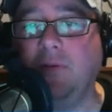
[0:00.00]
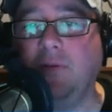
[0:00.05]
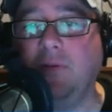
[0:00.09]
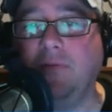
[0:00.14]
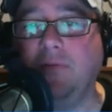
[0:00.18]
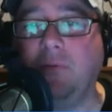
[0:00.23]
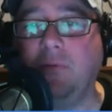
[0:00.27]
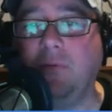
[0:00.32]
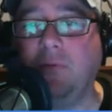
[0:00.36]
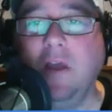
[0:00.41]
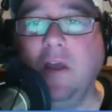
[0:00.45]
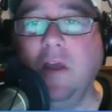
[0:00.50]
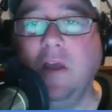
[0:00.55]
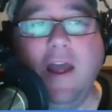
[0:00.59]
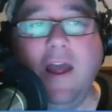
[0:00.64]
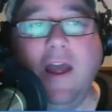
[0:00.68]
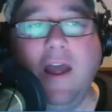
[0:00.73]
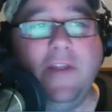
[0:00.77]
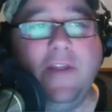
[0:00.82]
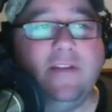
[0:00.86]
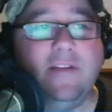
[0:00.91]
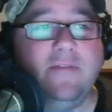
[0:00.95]
I think it's a
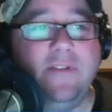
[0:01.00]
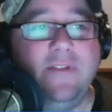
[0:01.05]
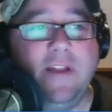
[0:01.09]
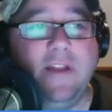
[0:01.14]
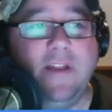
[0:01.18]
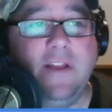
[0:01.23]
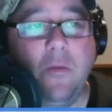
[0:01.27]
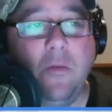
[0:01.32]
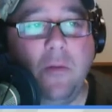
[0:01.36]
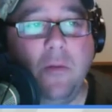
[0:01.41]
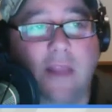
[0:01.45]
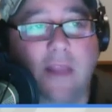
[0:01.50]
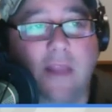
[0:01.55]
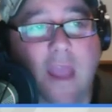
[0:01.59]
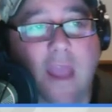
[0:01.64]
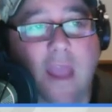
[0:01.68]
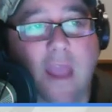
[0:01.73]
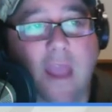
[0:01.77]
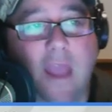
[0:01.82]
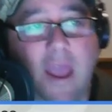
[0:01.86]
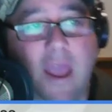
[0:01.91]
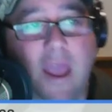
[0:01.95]
video podcast.
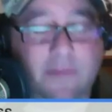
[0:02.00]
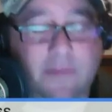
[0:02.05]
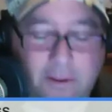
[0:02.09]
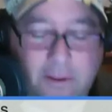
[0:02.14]
I'm not sure if it's